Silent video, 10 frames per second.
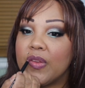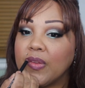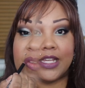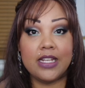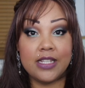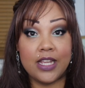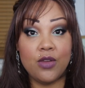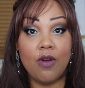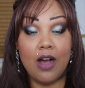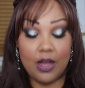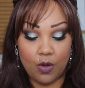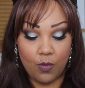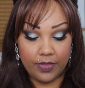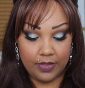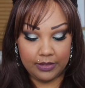So to continue on
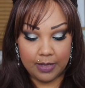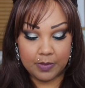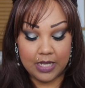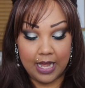with the lips,